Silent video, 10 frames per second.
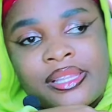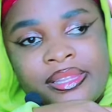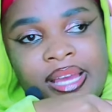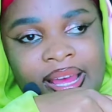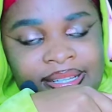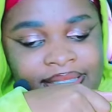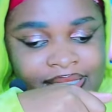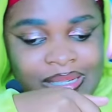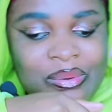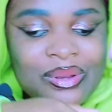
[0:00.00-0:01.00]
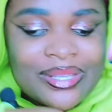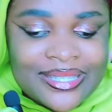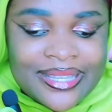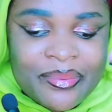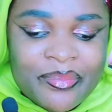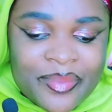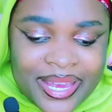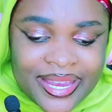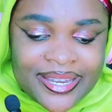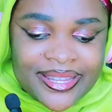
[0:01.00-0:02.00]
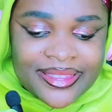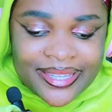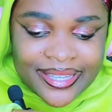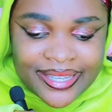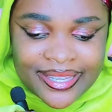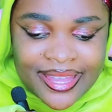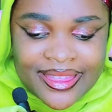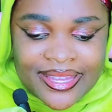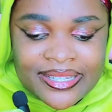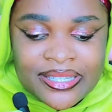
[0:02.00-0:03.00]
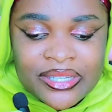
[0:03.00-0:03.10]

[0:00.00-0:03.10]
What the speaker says: That was the main thing that